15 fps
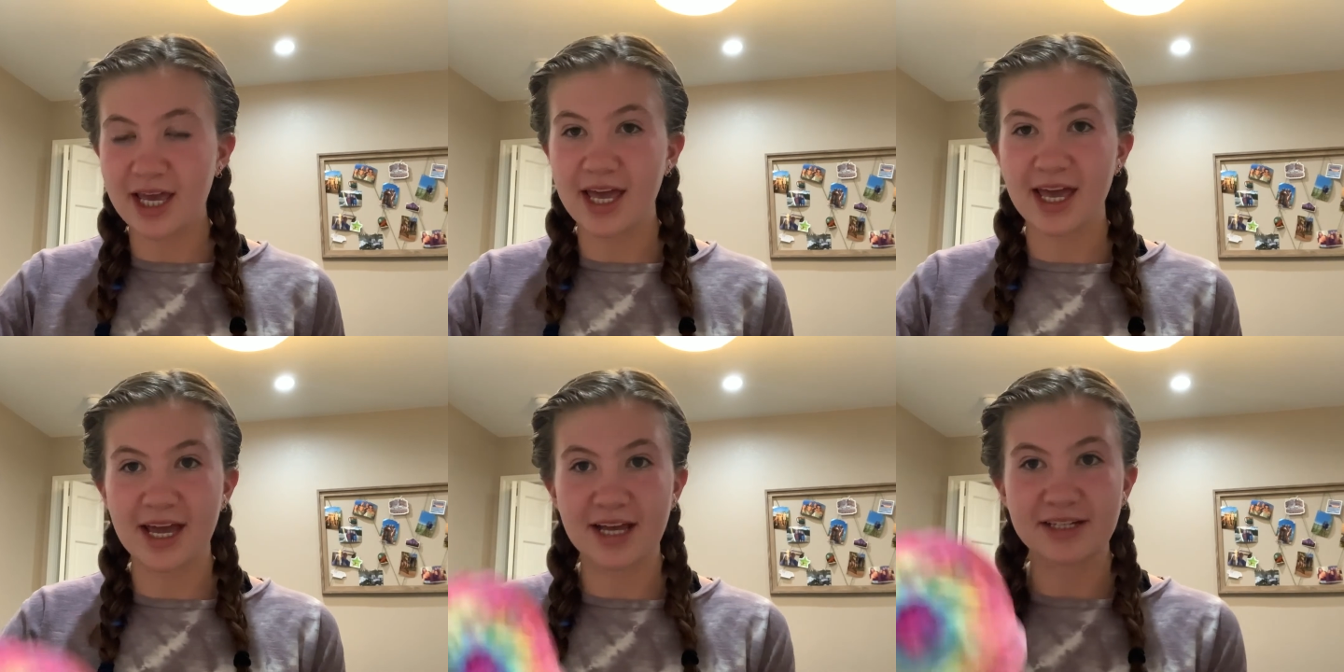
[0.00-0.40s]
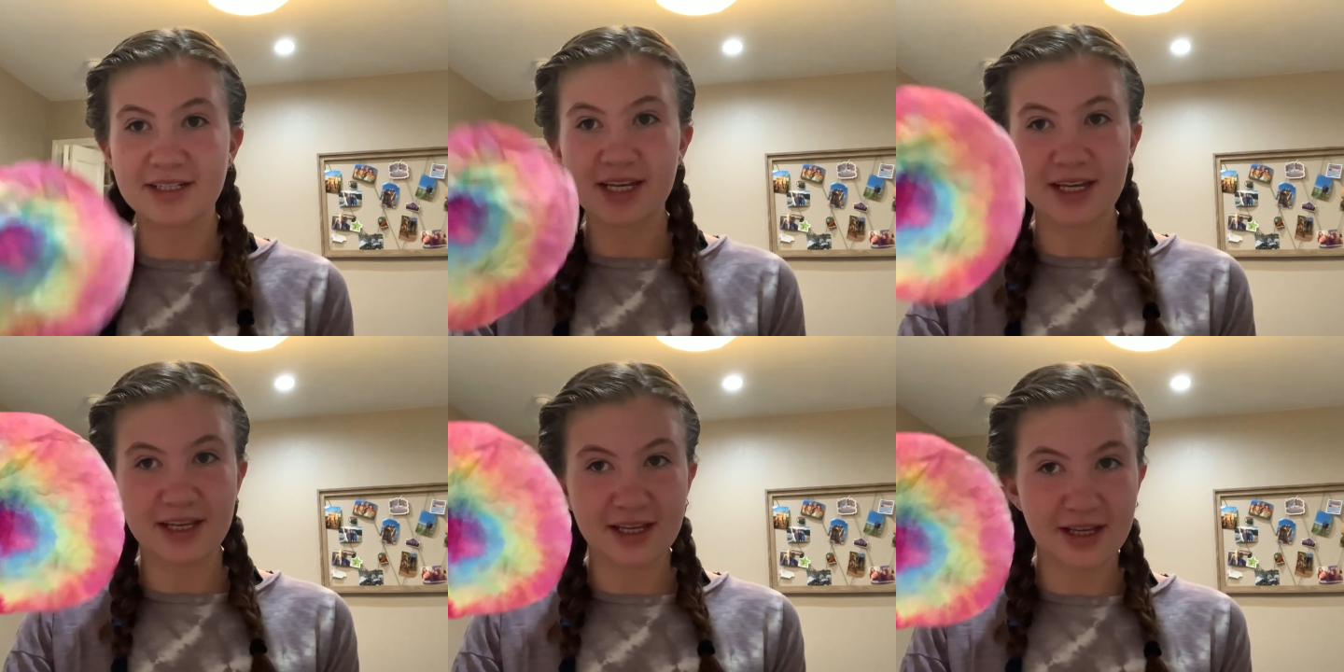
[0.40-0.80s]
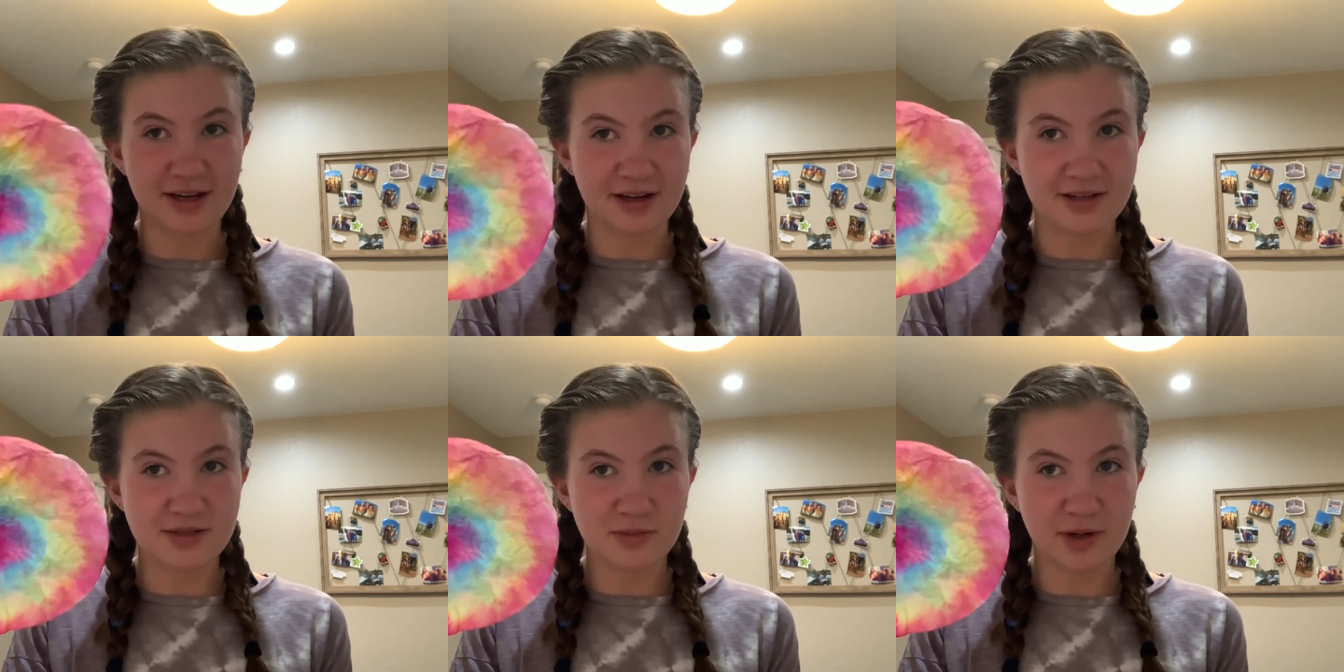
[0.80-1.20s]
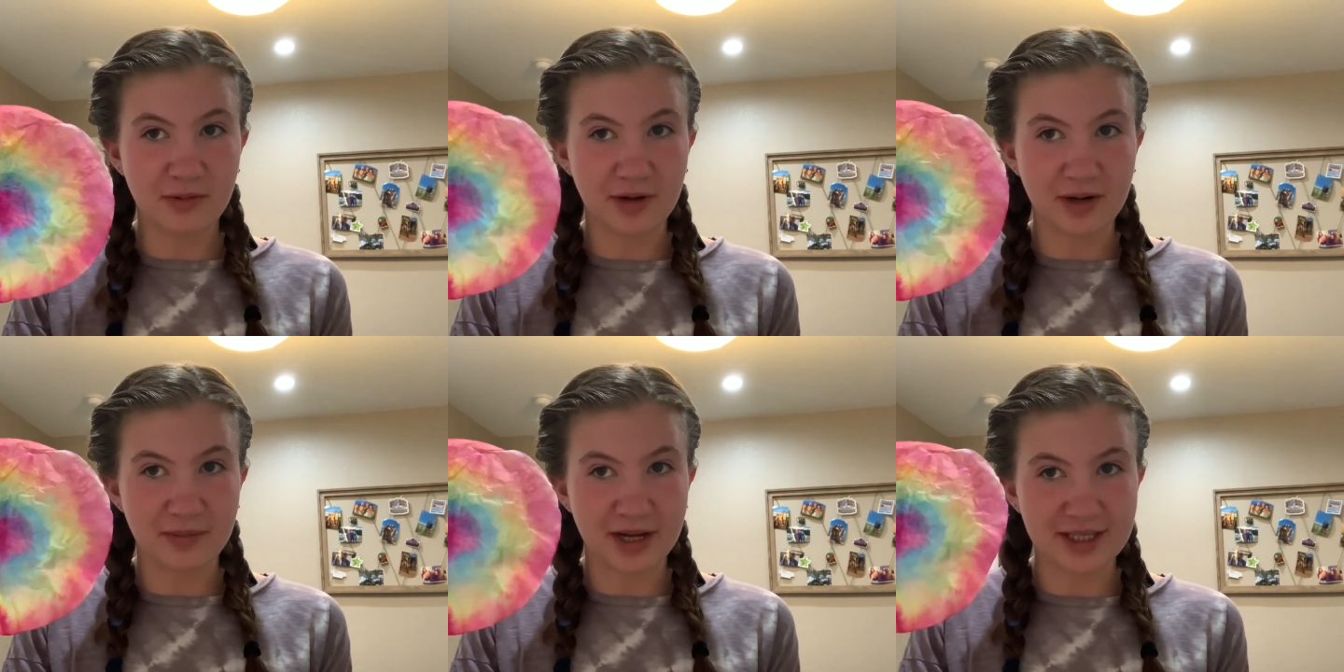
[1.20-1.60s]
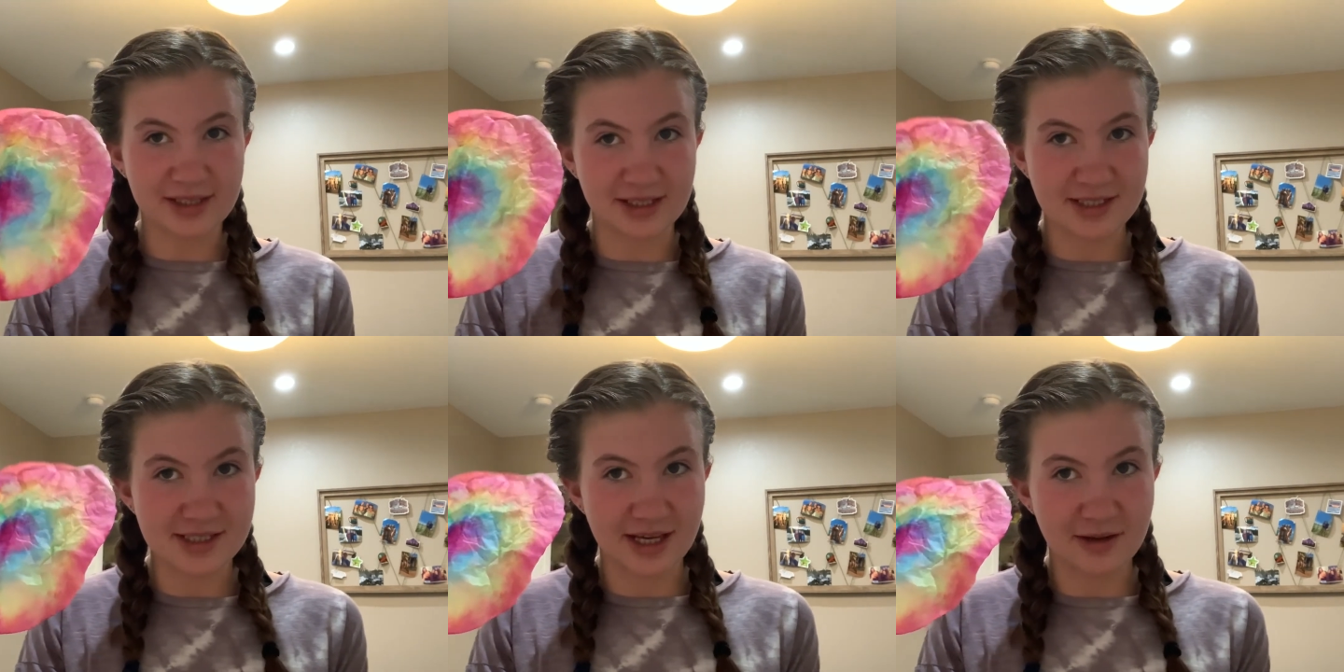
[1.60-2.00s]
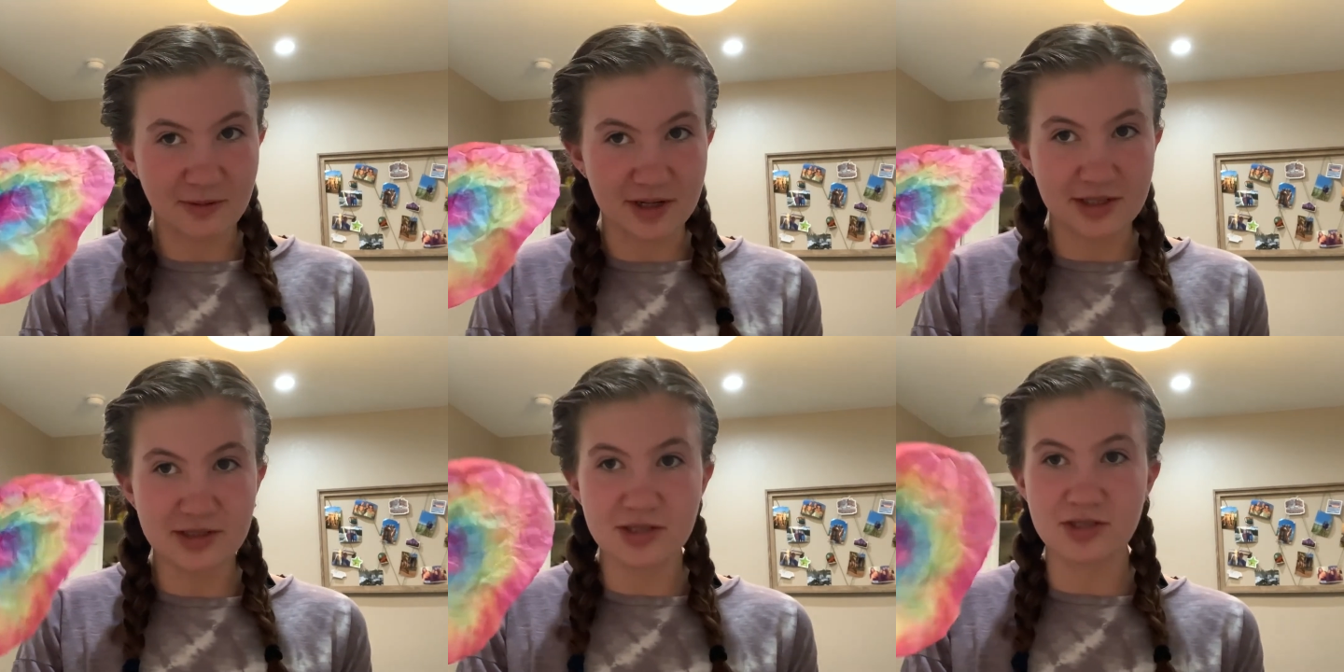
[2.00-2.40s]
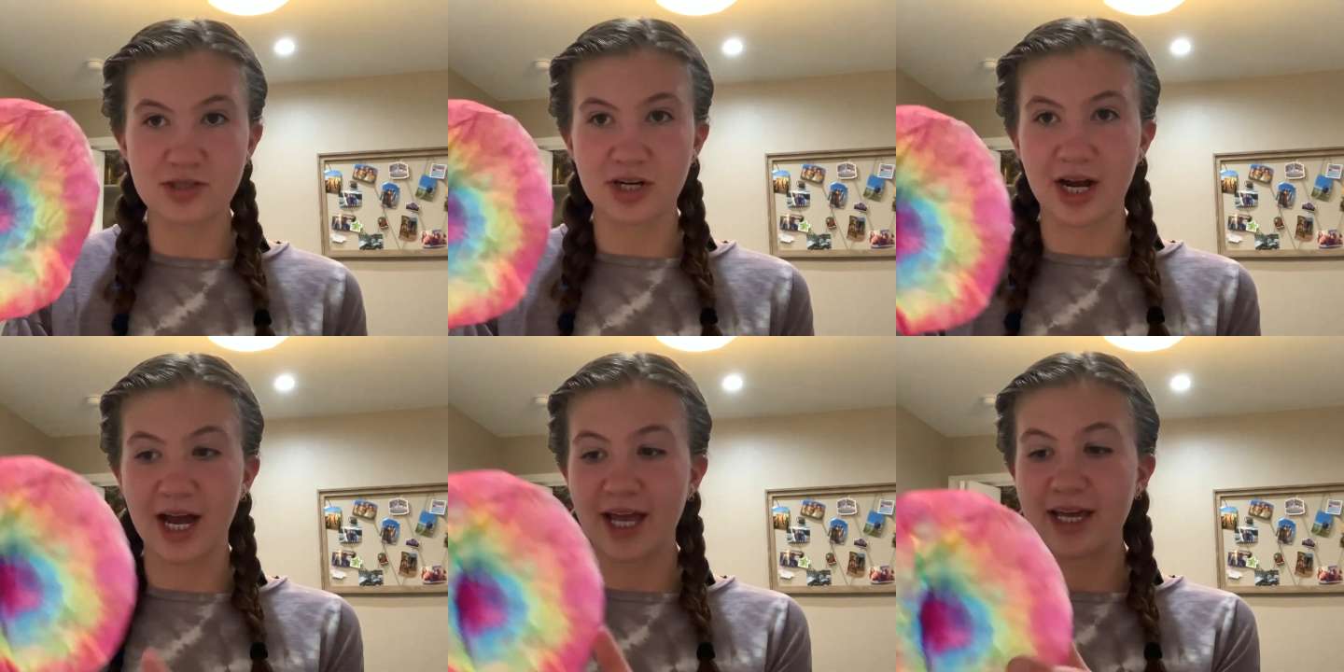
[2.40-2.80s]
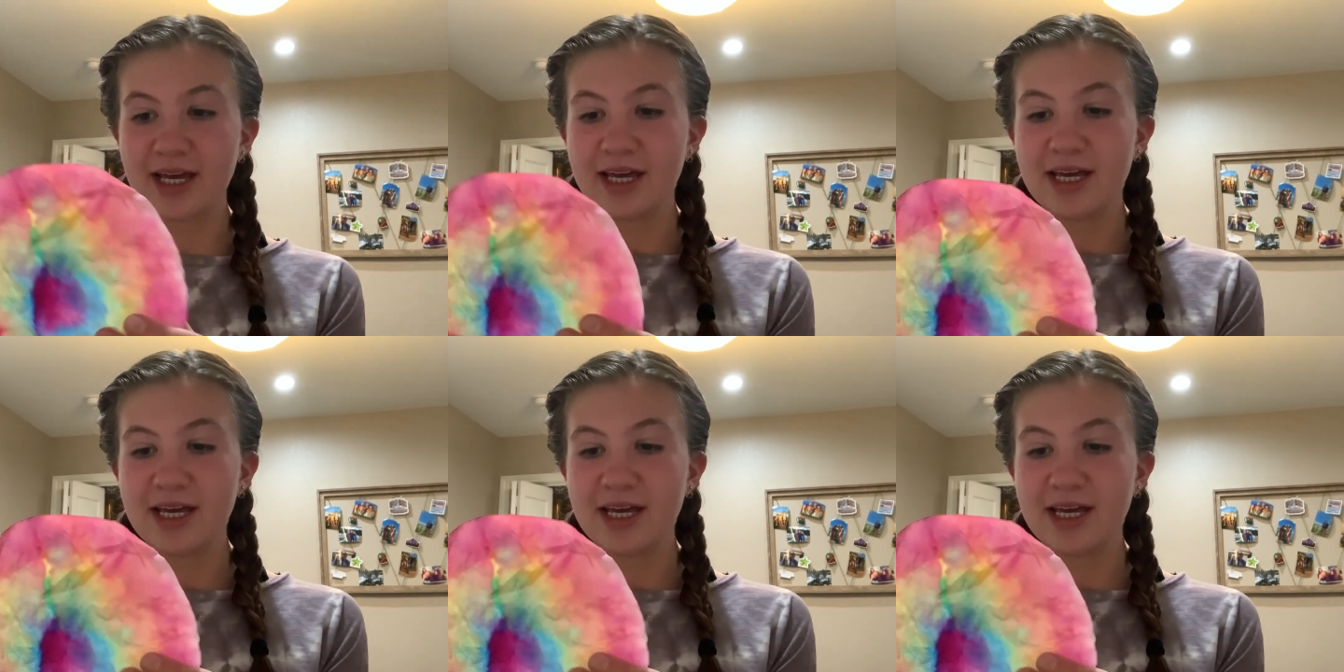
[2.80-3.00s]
and here's what one of mine looks like when it's dry.